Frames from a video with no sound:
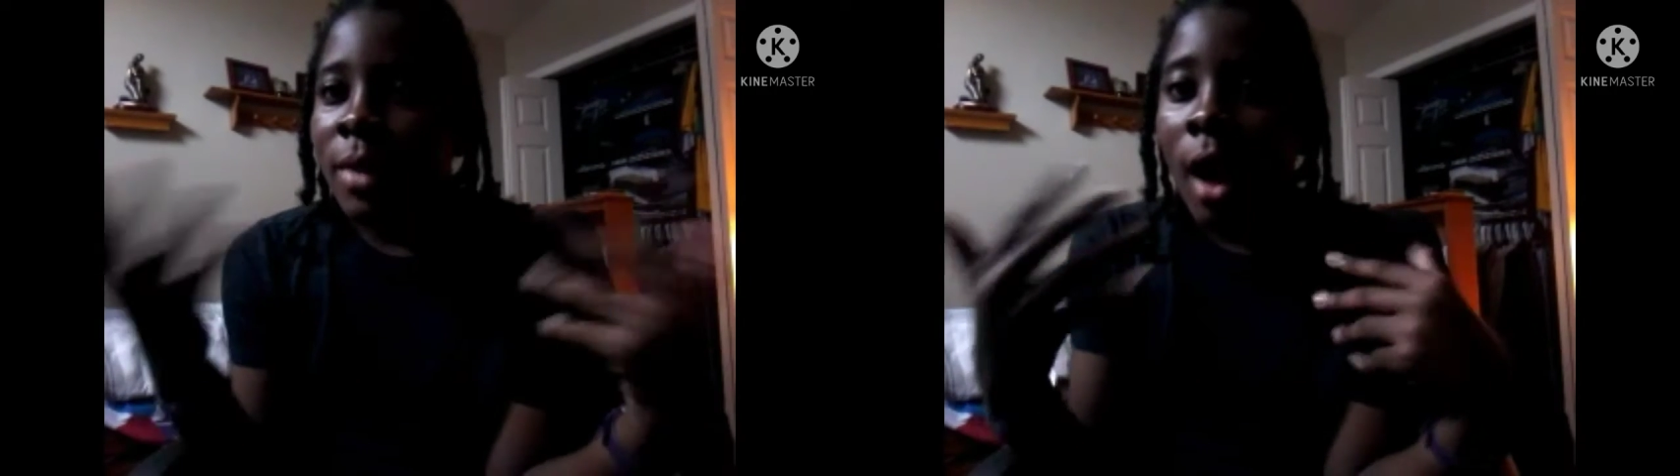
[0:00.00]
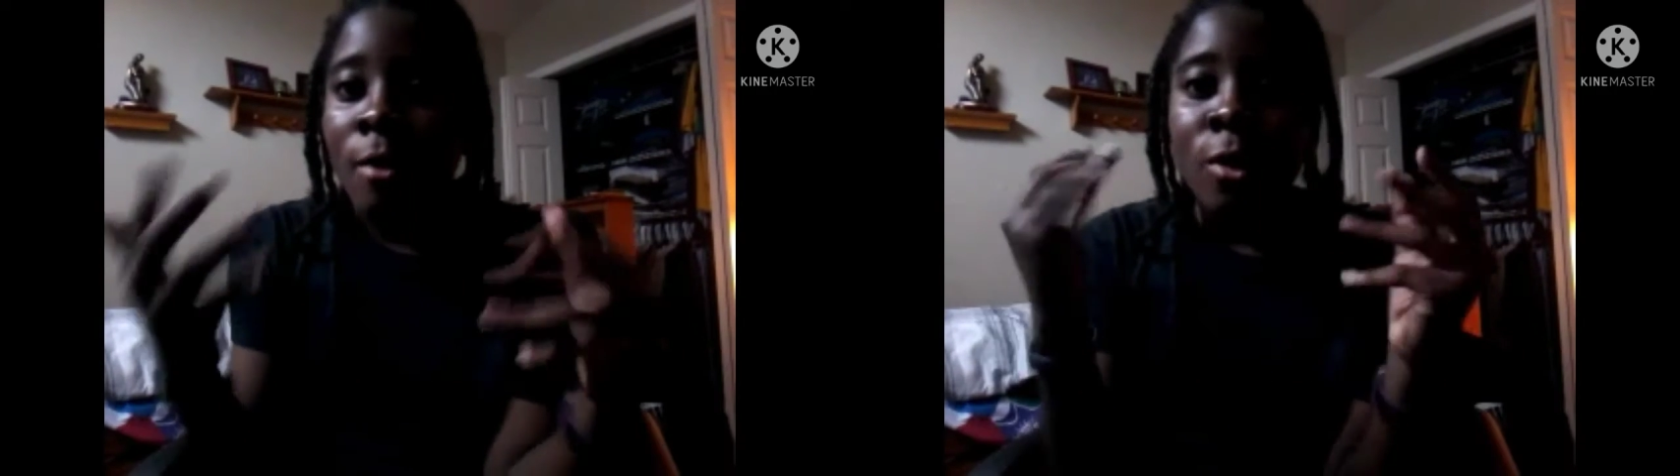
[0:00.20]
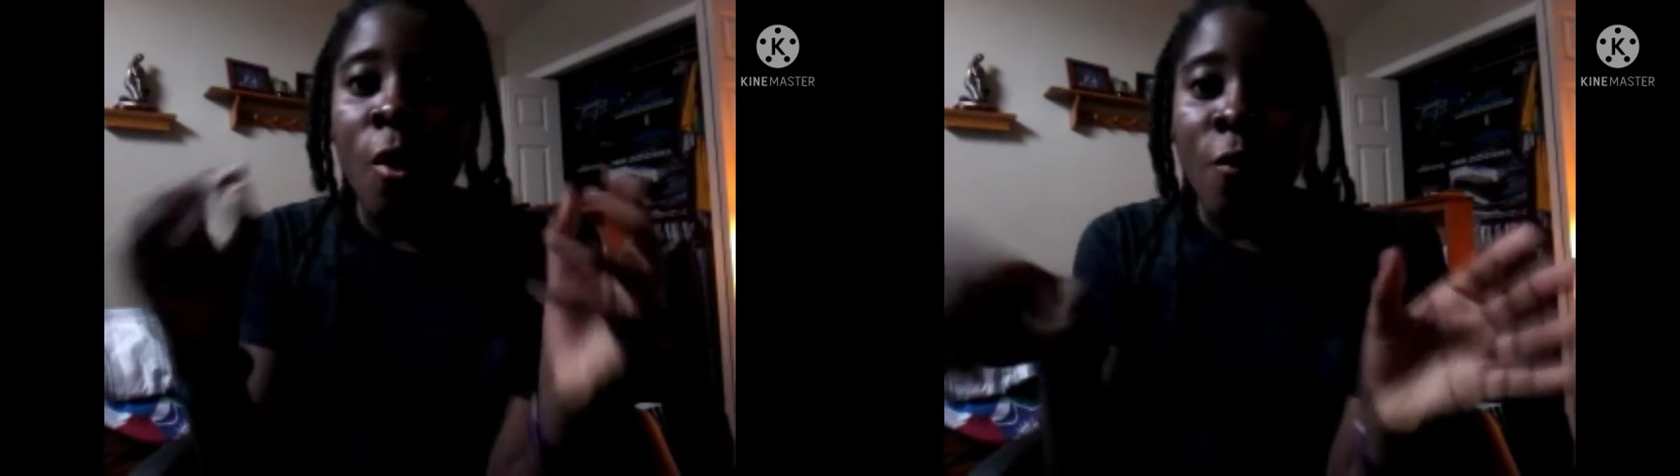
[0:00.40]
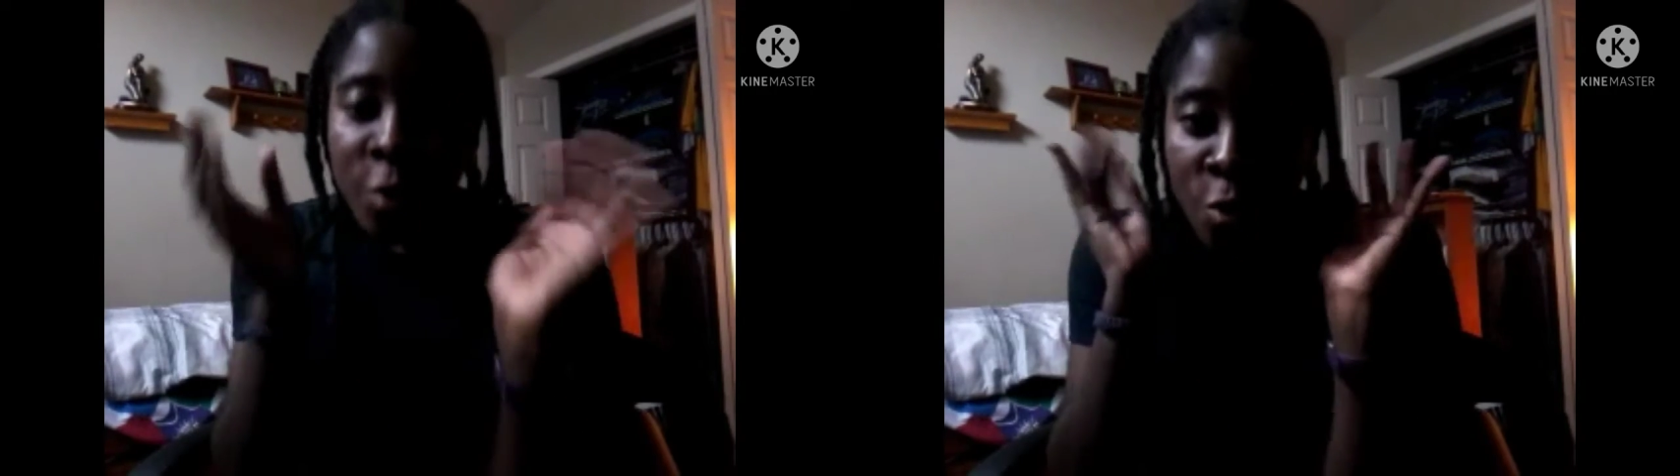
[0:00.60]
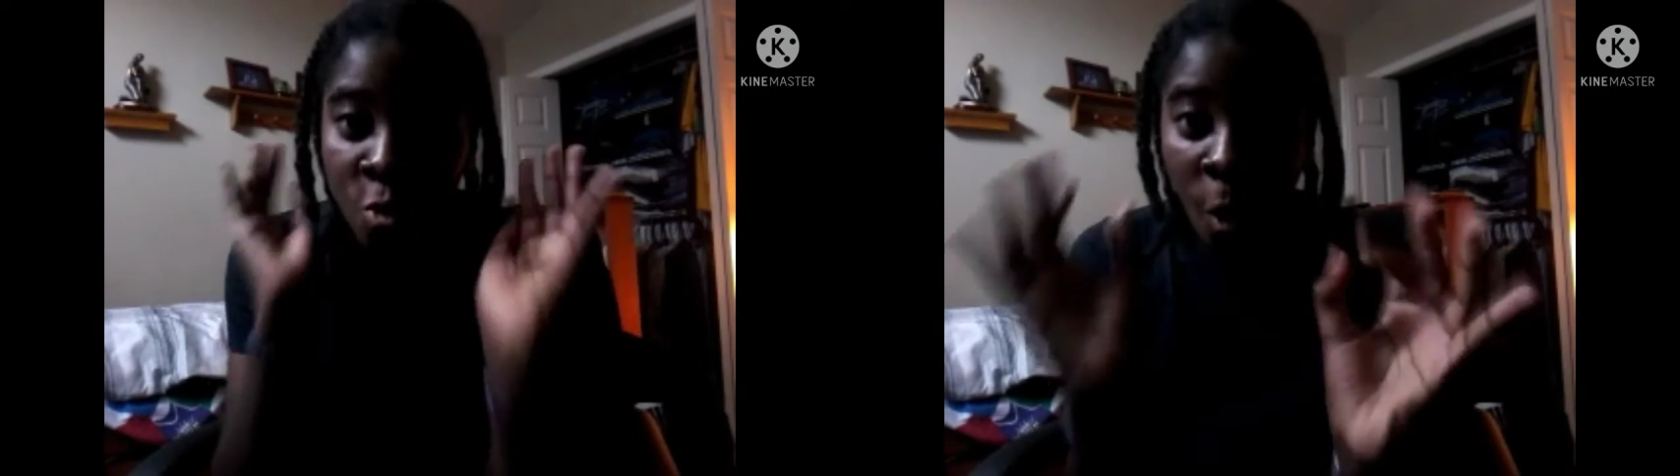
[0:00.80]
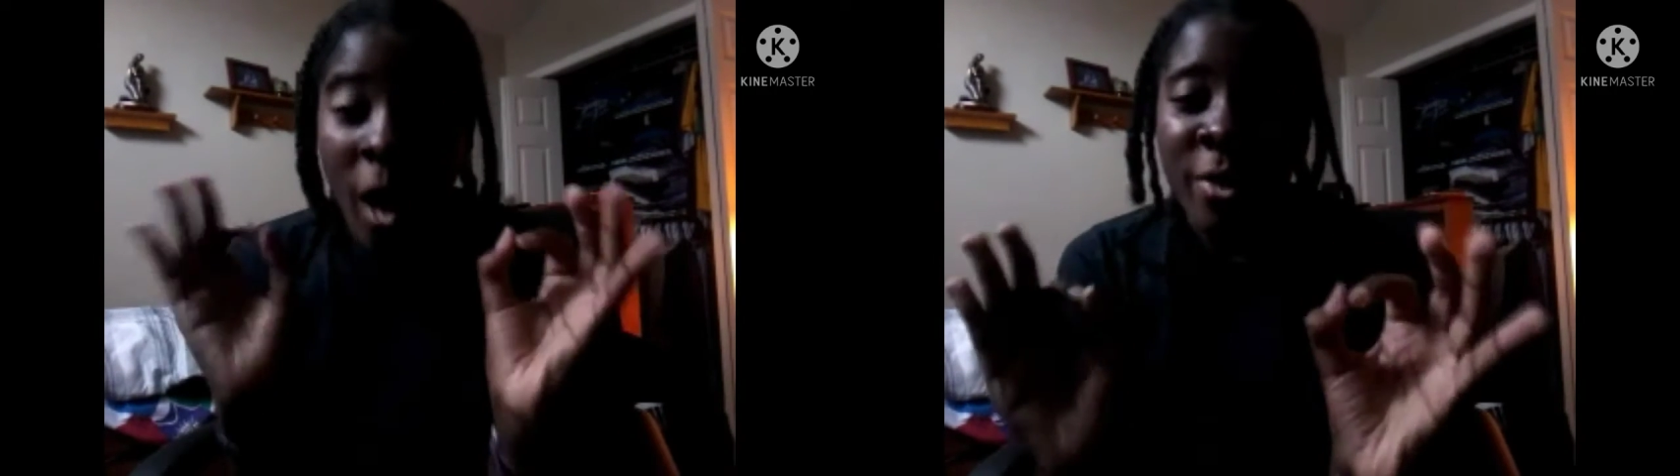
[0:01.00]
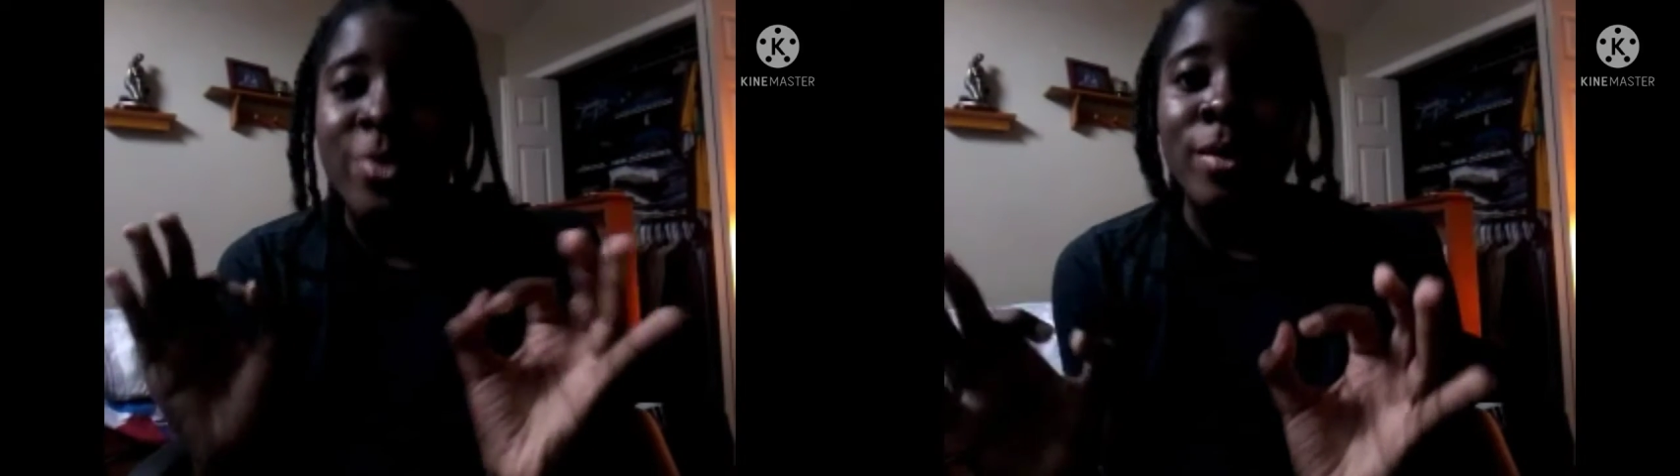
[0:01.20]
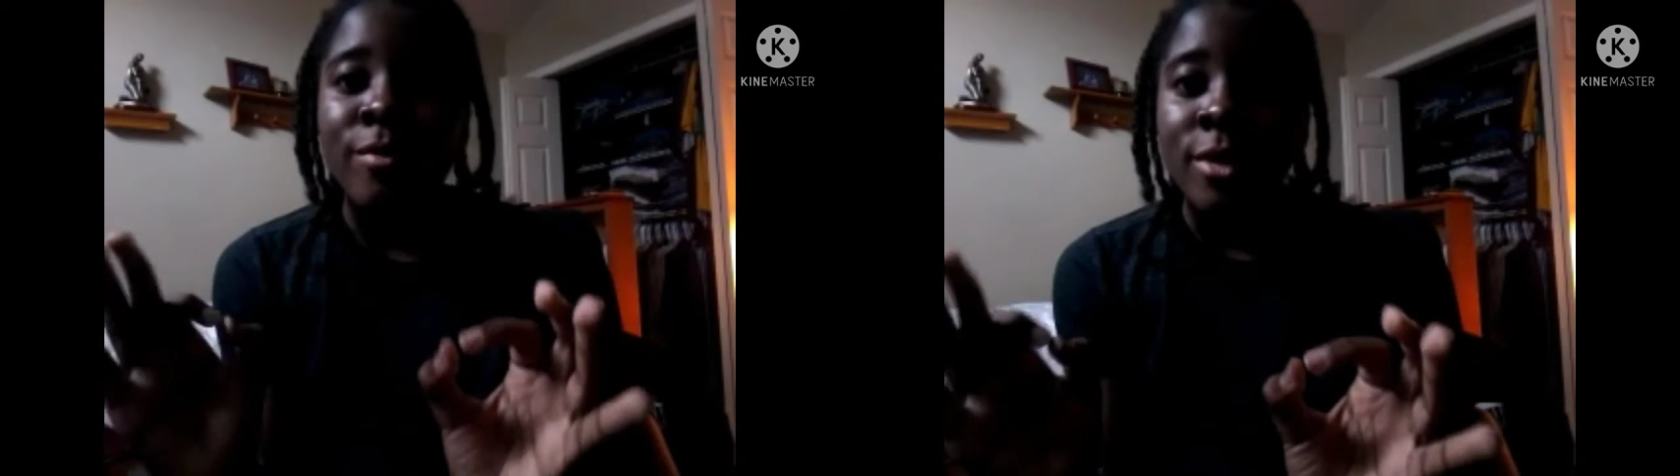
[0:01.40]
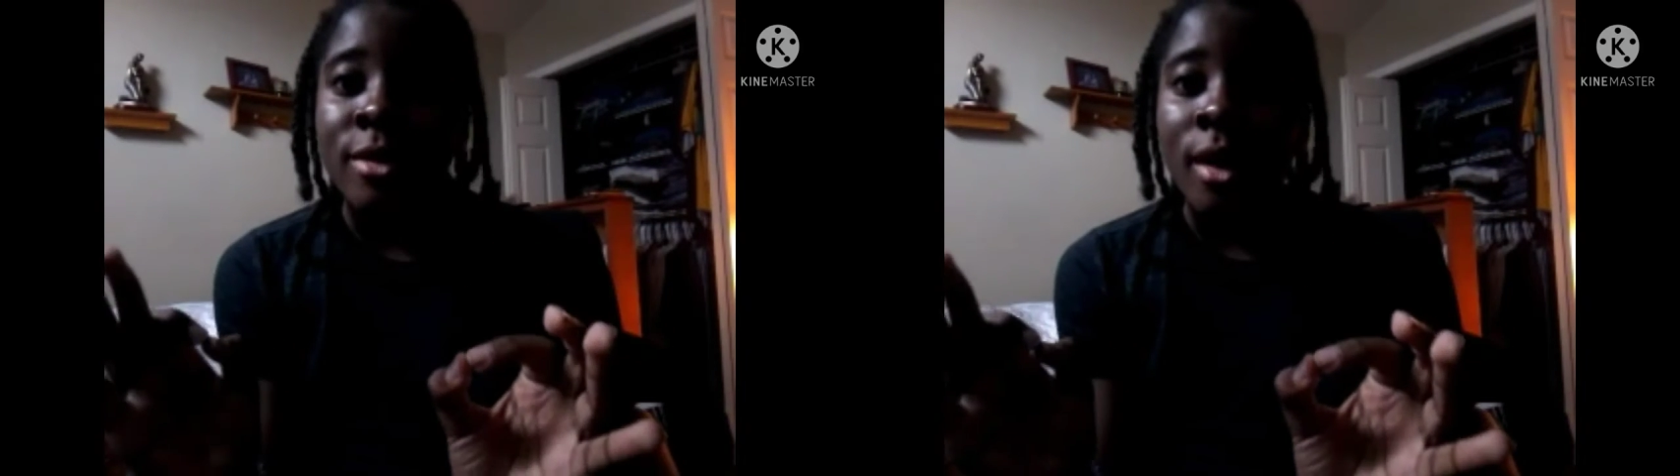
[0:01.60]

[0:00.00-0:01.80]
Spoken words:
I don't know if you want them to